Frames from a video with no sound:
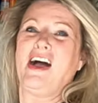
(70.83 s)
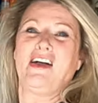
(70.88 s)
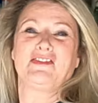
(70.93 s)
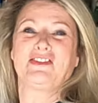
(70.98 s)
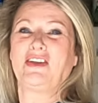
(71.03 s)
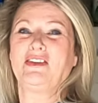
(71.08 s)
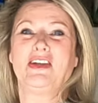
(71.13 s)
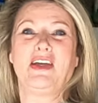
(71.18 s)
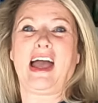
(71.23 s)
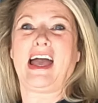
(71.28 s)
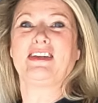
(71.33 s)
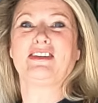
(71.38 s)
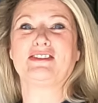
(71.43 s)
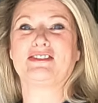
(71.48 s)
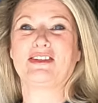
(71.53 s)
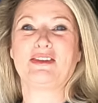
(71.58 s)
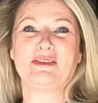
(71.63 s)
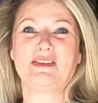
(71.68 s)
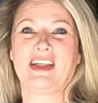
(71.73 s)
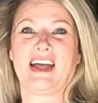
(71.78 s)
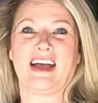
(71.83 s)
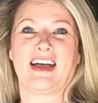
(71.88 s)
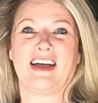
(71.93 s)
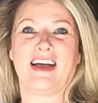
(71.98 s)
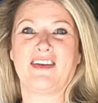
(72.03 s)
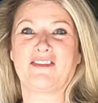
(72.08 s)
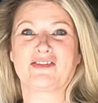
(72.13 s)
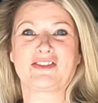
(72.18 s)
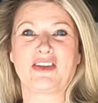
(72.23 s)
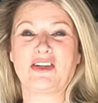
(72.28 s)
I don't
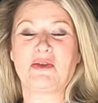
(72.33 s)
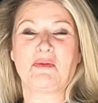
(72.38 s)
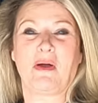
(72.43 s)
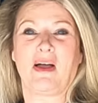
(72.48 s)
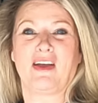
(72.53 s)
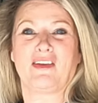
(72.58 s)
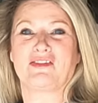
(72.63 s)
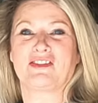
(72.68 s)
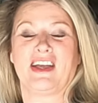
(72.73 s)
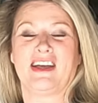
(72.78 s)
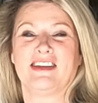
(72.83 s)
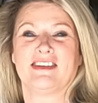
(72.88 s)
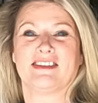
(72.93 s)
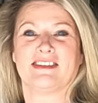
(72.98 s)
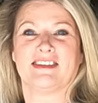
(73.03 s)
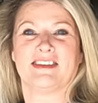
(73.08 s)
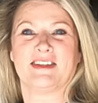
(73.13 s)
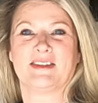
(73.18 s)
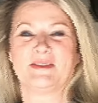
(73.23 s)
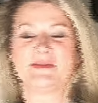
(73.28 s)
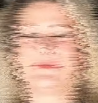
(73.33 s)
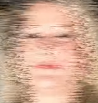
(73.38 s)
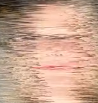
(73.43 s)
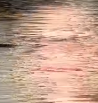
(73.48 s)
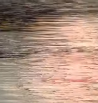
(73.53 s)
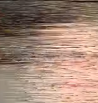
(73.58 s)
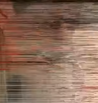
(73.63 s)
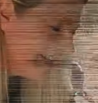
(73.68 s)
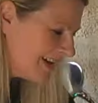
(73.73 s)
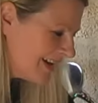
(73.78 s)
know how to do that. I don't know
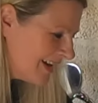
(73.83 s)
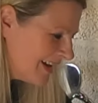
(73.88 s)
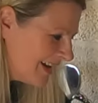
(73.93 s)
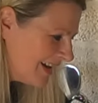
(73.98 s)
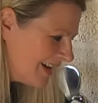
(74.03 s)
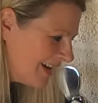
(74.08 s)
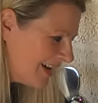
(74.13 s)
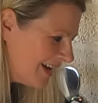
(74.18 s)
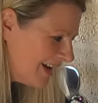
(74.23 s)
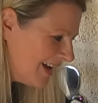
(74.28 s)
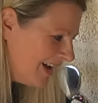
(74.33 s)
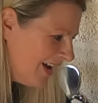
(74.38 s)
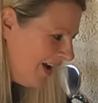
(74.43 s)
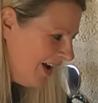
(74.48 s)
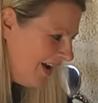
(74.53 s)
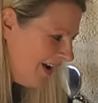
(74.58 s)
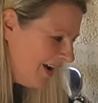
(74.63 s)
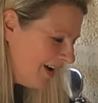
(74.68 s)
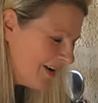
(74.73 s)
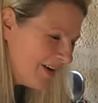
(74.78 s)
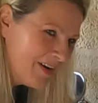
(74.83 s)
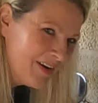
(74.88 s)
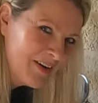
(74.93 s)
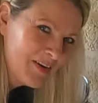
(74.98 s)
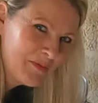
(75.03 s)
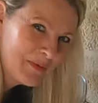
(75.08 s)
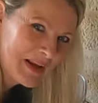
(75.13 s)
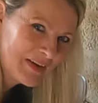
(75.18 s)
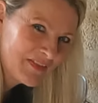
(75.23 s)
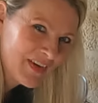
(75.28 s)
what I've done.
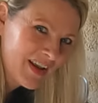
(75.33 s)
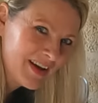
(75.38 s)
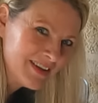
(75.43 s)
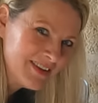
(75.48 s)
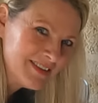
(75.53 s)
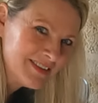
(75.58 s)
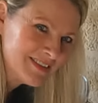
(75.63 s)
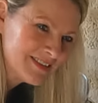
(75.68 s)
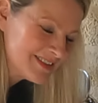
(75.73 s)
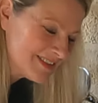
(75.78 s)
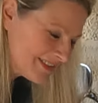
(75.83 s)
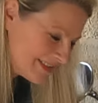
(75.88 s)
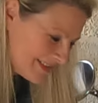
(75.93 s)
We have lights.